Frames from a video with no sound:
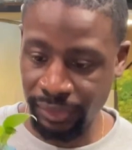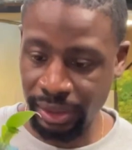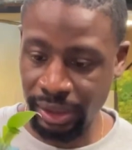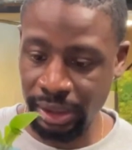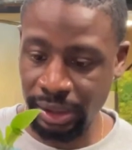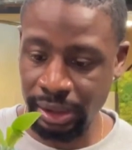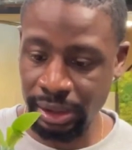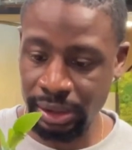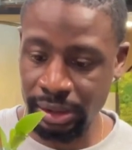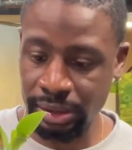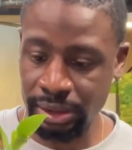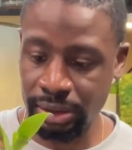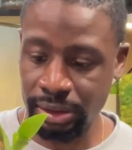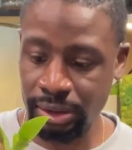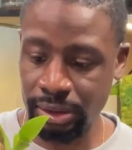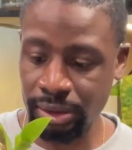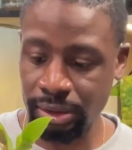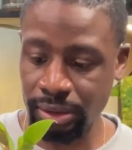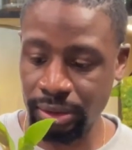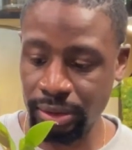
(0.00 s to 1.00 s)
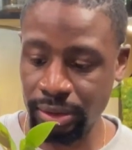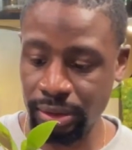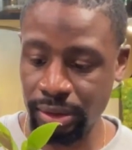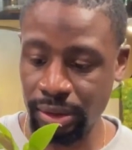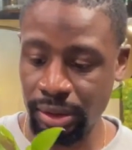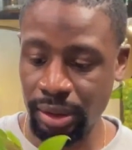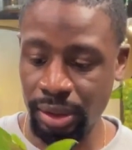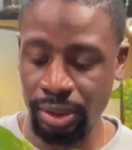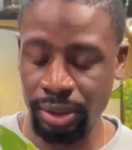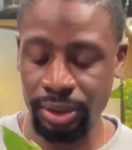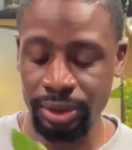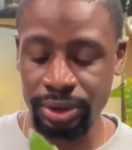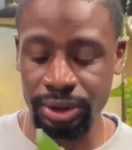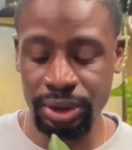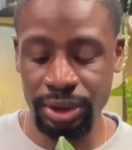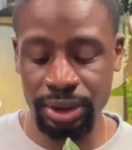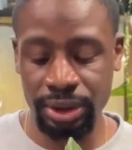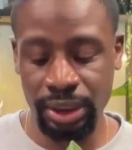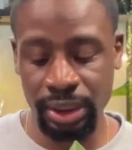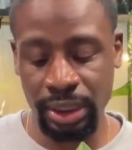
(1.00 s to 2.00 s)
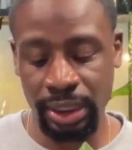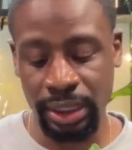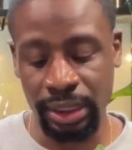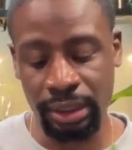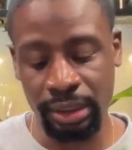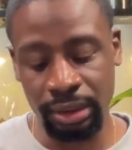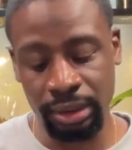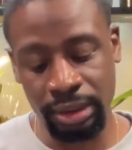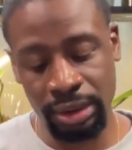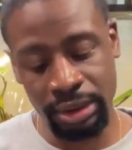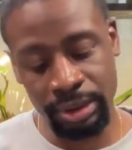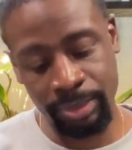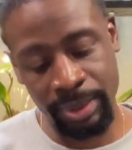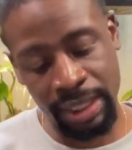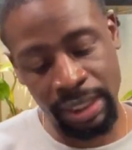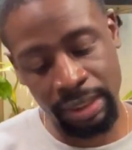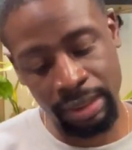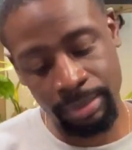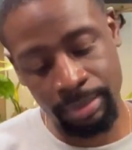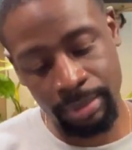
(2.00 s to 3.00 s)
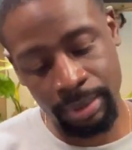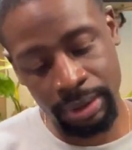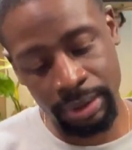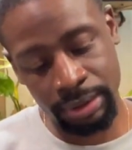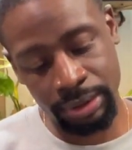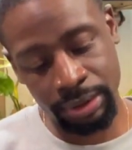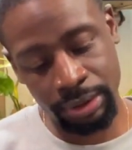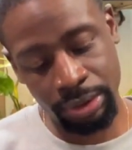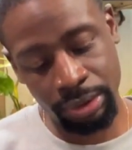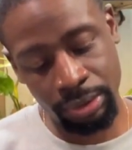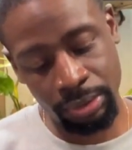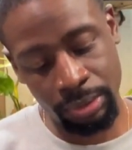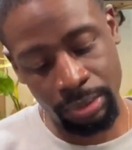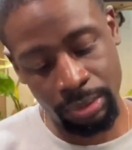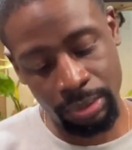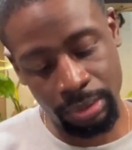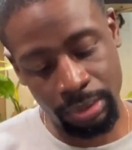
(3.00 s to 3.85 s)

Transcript: it is. Oh, she sent like a this back to Moss too.